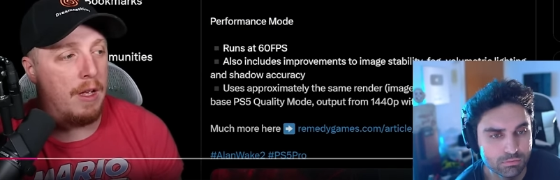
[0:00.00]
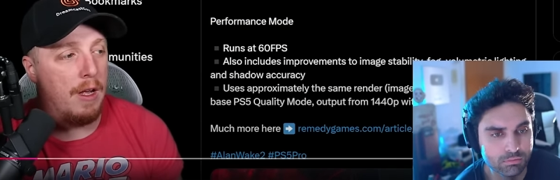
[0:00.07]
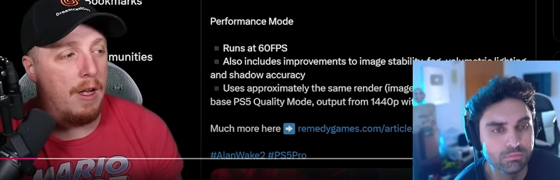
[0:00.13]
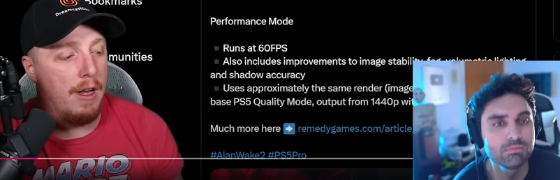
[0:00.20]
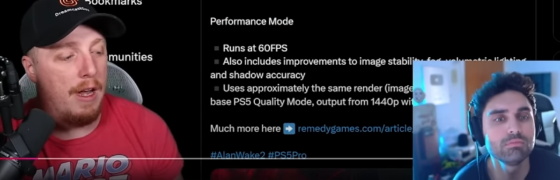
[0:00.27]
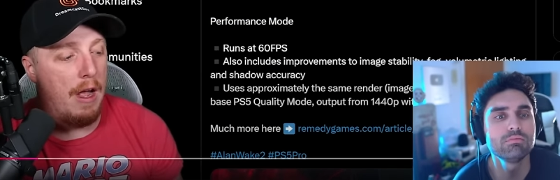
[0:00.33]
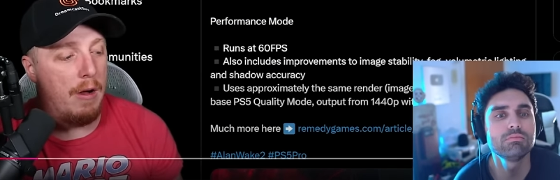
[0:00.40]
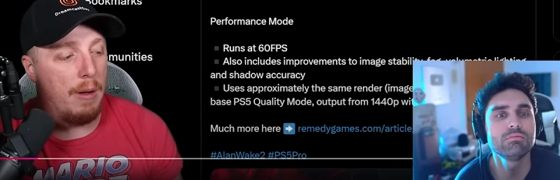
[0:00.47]

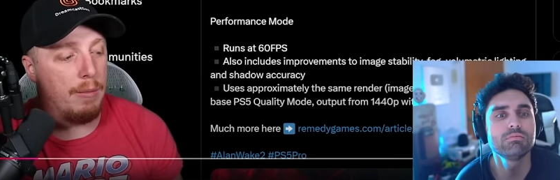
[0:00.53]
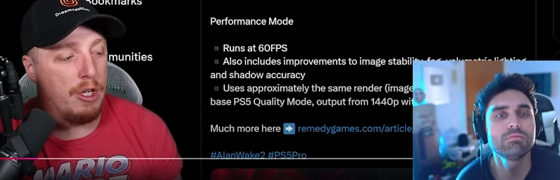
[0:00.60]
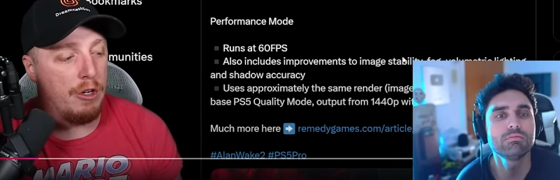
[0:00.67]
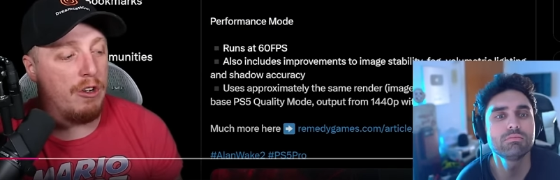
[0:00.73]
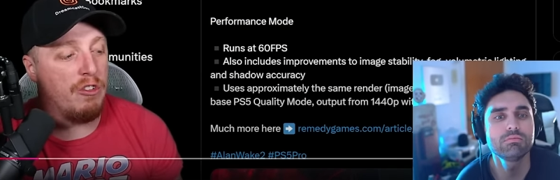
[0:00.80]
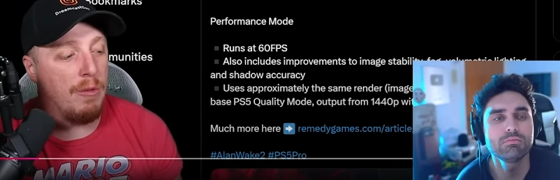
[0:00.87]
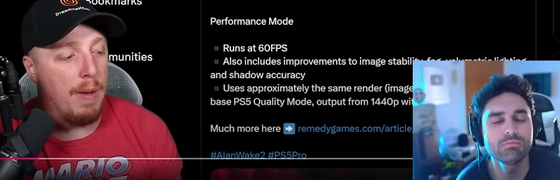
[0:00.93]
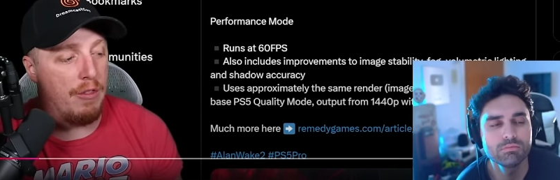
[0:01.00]
Speaker 1: Mm. Now,
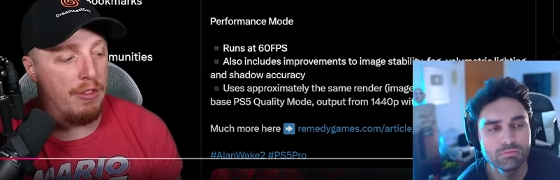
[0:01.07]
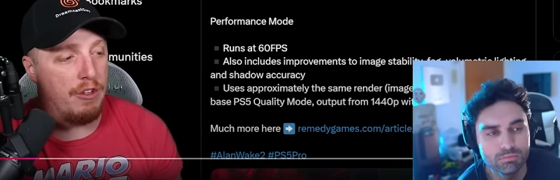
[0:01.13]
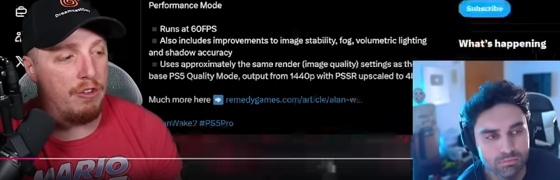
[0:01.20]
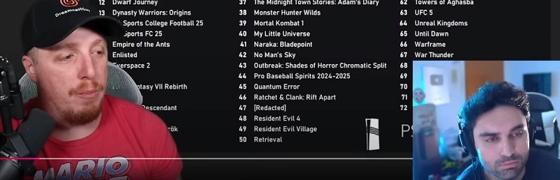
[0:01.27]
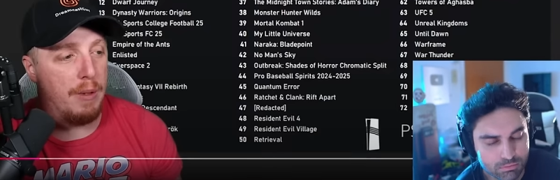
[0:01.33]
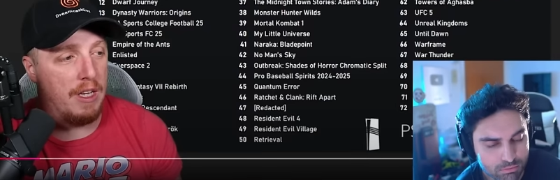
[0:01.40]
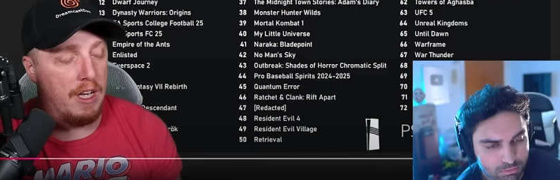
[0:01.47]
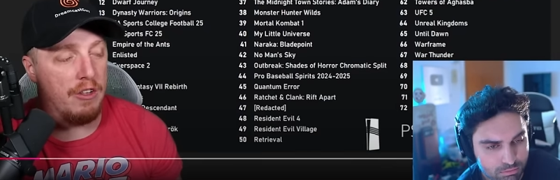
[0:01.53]
I'm curious about
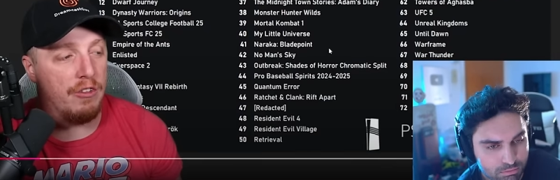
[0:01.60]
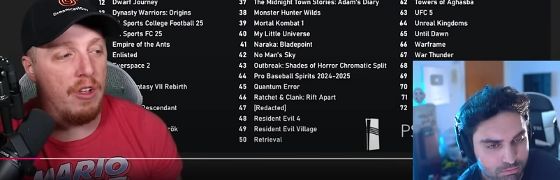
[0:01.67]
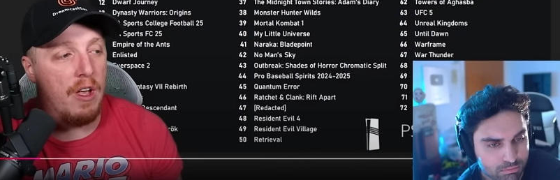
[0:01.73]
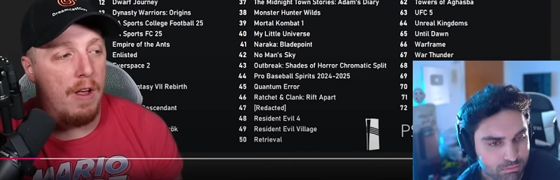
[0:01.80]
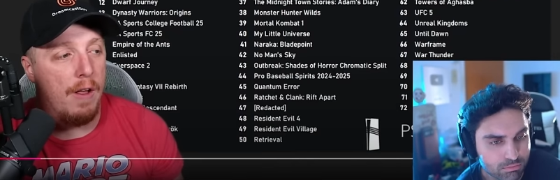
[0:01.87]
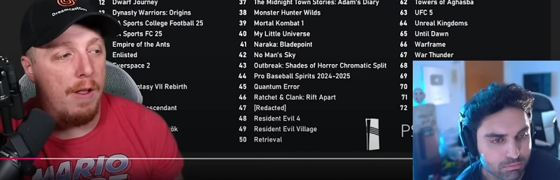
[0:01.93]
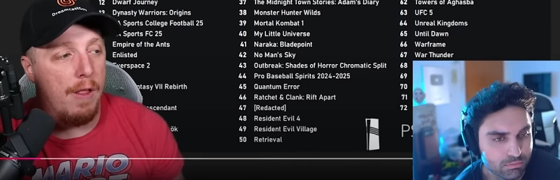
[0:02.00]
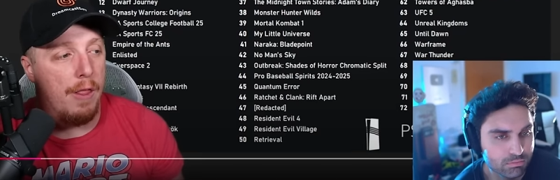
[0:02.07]
this
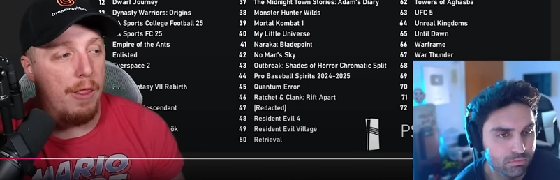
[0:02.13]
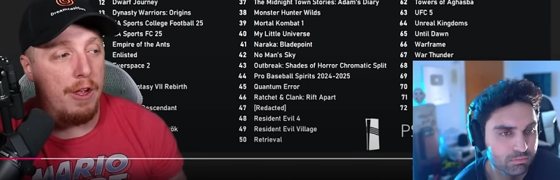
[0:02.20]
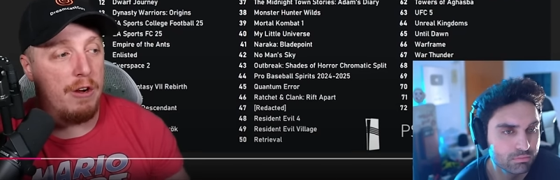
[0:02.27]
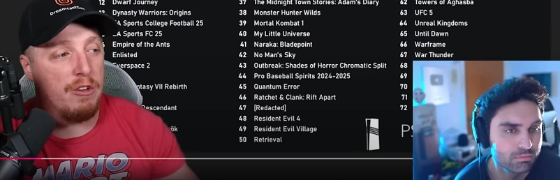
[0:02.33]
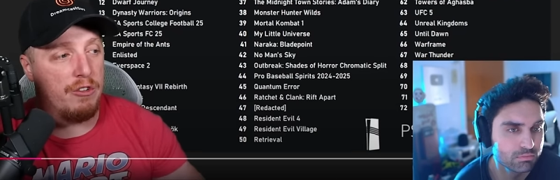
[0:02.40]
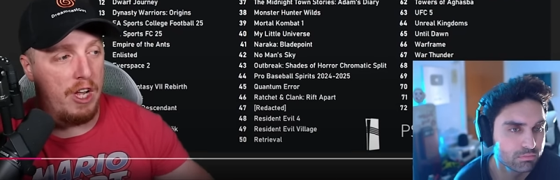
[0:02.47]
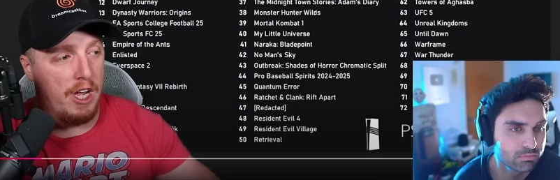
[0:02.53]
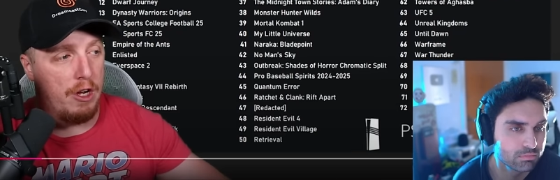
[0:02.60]
because
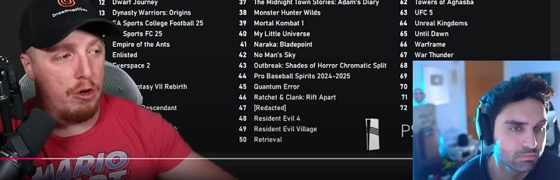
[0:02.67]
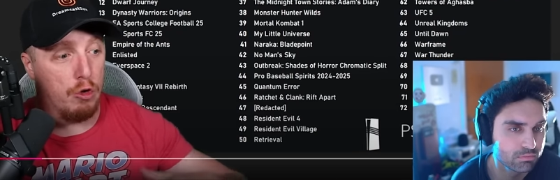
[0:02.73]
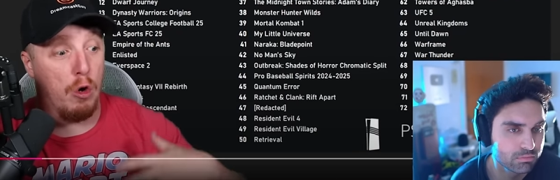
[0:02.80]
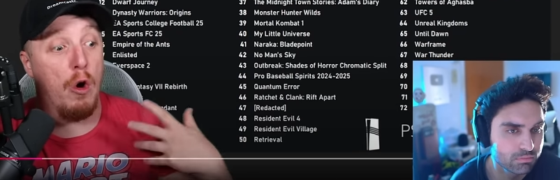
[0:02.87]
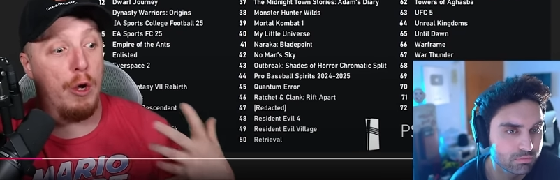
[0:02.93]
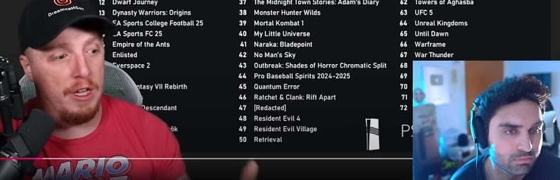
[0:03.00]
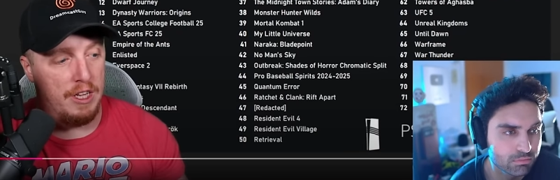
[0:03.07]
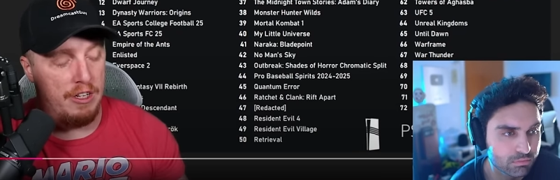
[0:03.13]
there is a
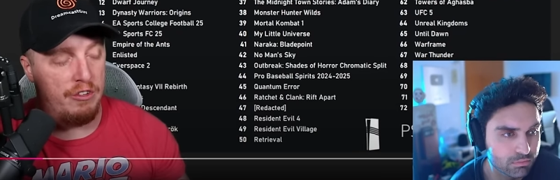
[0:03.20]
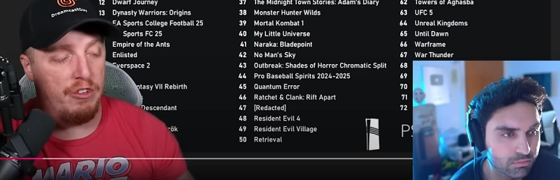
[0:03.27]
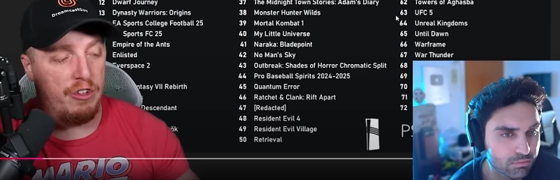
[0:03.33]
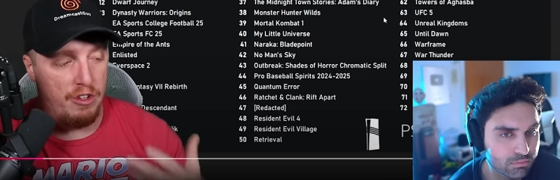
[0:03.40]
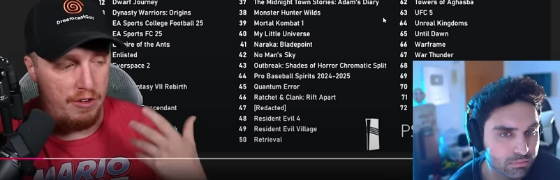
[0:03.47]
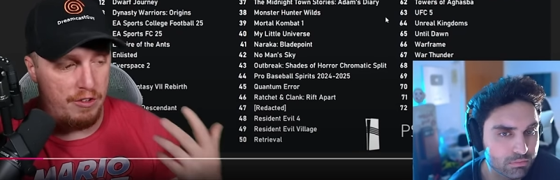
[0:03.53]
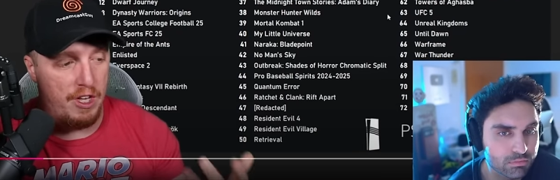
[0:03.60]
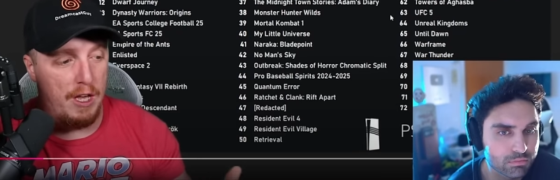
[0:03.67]
growing
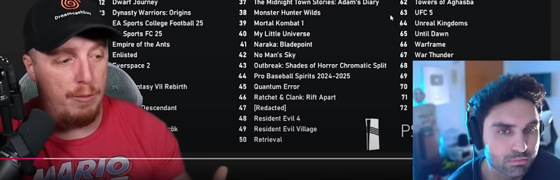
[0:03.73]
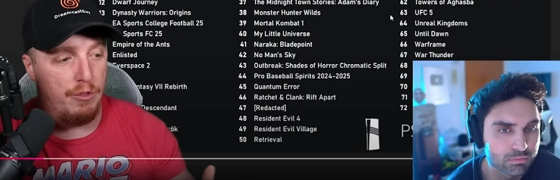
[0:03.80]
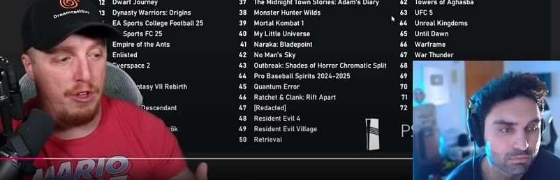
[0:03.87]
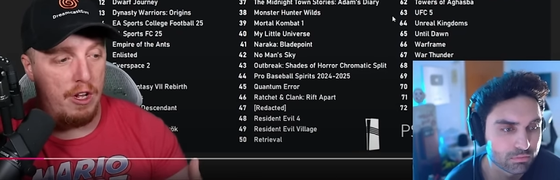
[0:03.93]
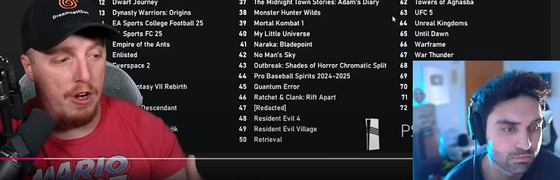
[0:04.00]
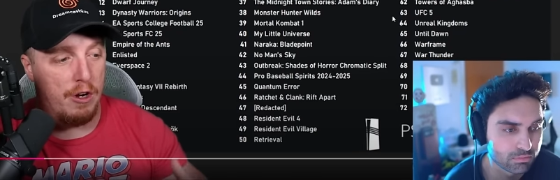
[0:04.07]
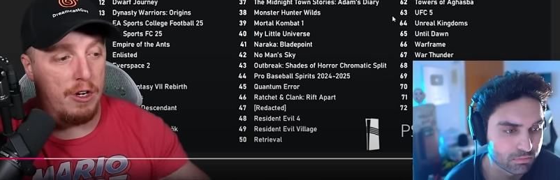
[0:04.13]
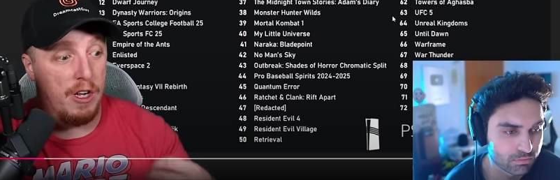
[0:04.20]
list of
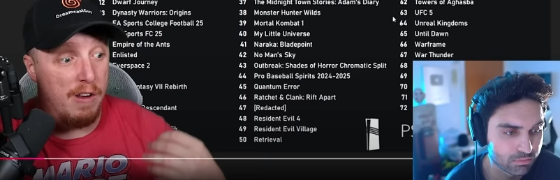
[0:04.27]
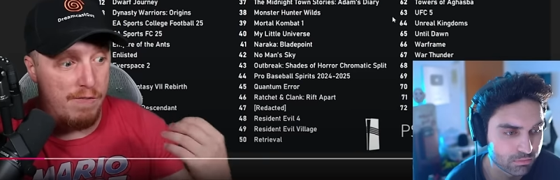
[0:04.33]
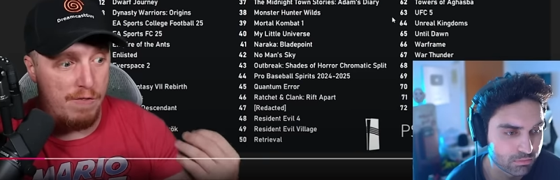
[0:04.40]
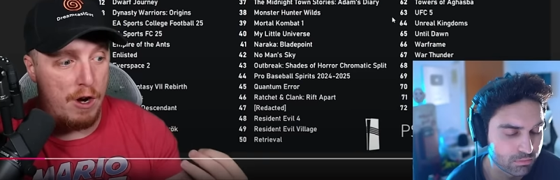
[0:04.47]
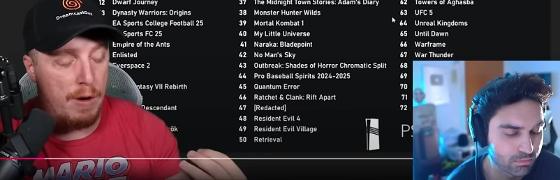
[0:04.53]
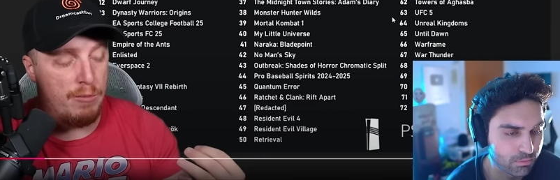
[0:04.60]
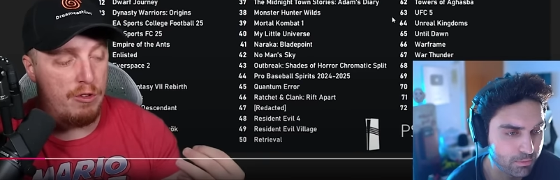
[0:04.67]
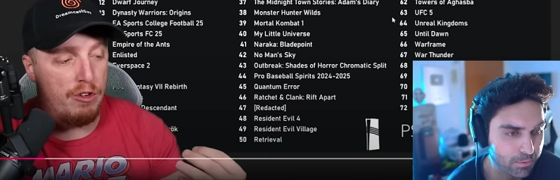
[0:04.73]
games that are
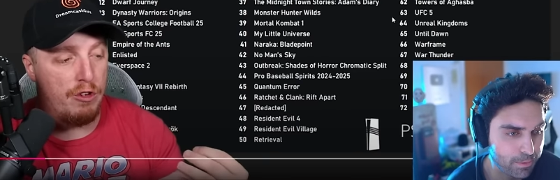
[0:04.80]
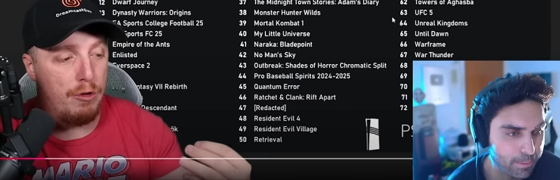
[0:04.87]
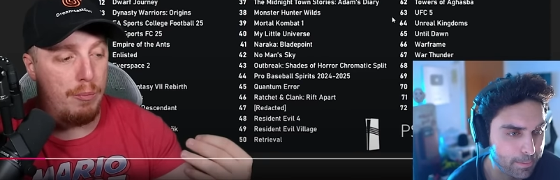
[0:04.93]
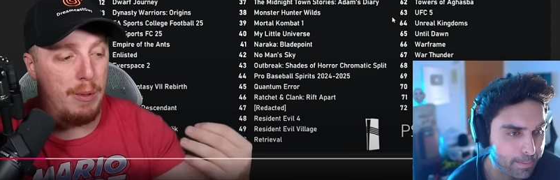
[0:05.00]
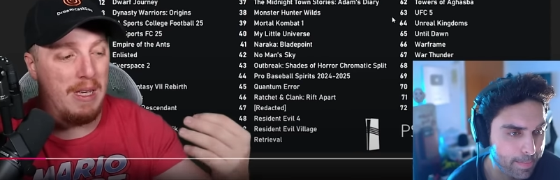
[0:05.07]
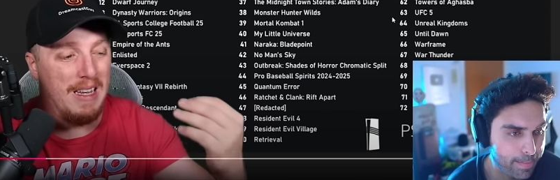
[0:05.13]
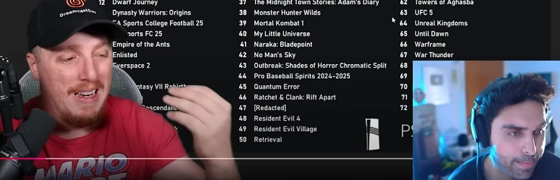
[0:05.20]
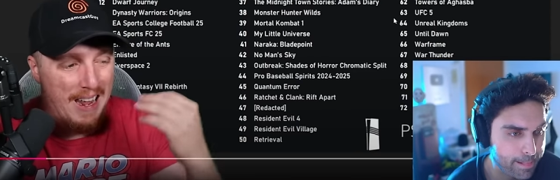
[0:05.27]
confirmed
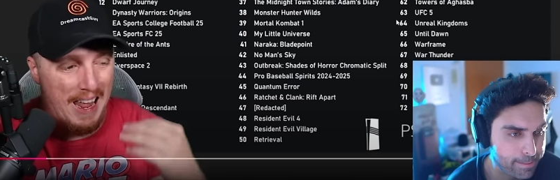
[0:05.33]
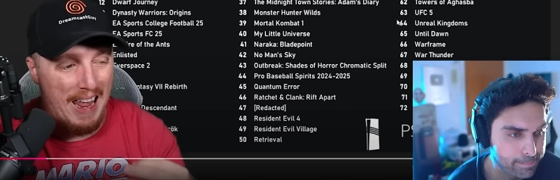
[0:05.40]
to be